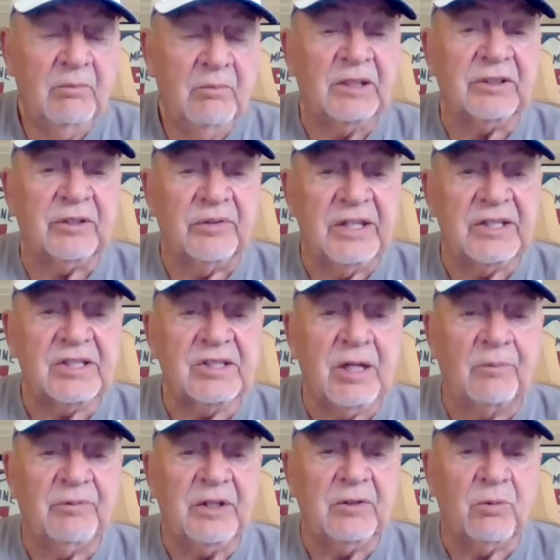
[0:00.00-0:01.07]
but there is
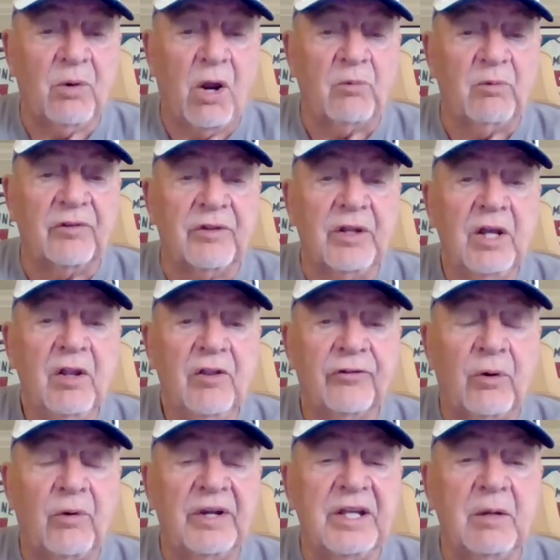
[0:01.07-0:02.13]
something wrong with
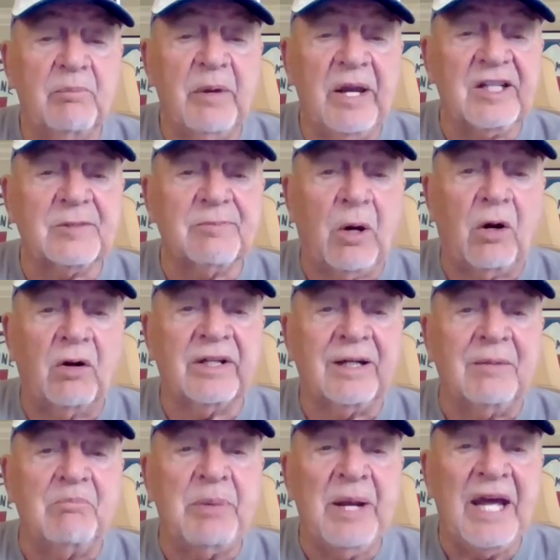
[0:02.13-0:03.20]
throwing a baseball
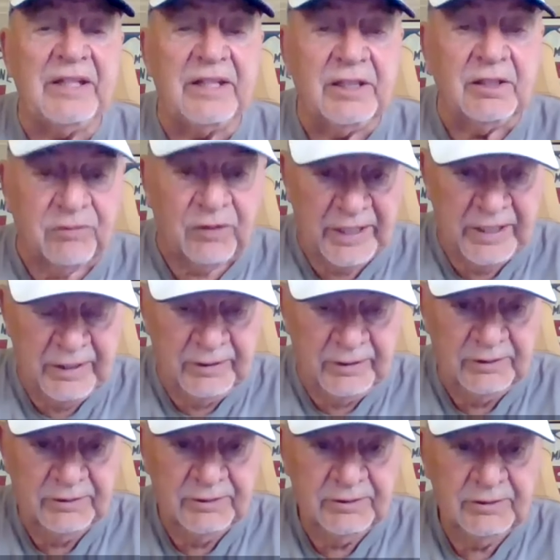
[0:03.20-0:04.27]
competitively
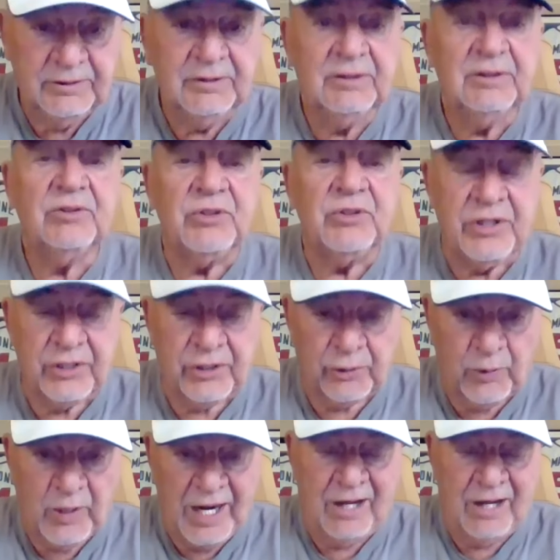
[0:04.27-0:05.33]
year
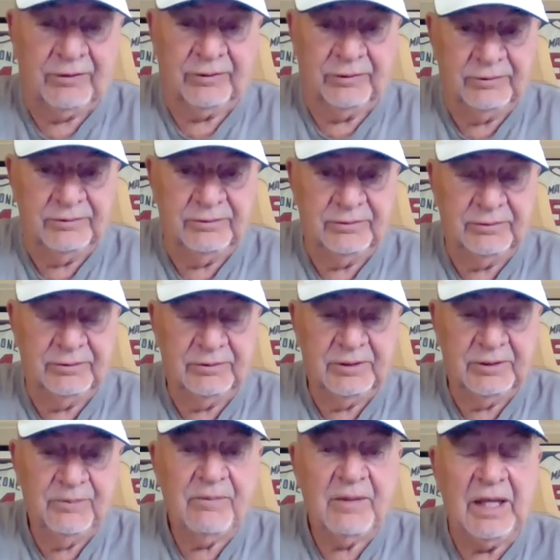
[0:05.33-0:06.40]
round.
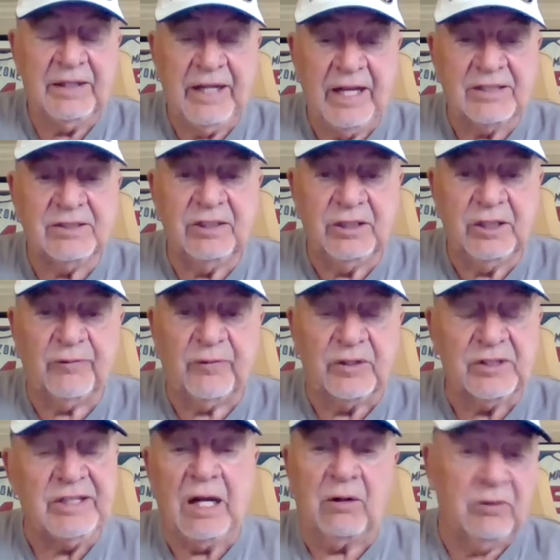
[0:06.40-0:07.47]
And that's the
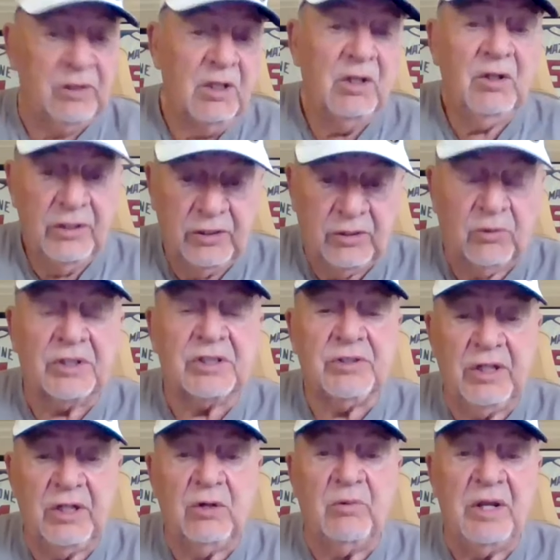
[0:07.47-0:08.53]
difference. Now, of course,
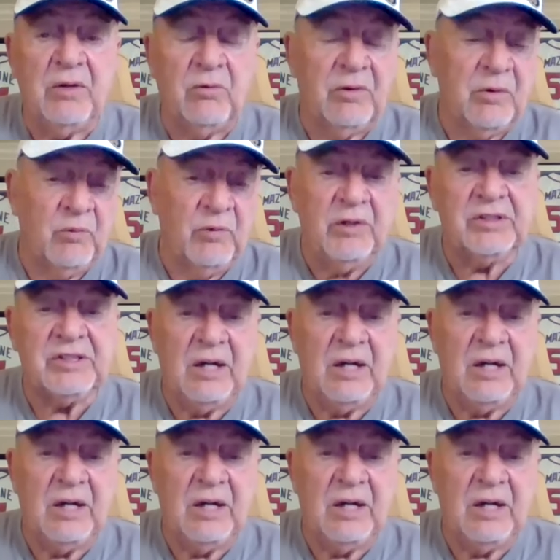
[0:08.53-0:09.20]
you know, we when we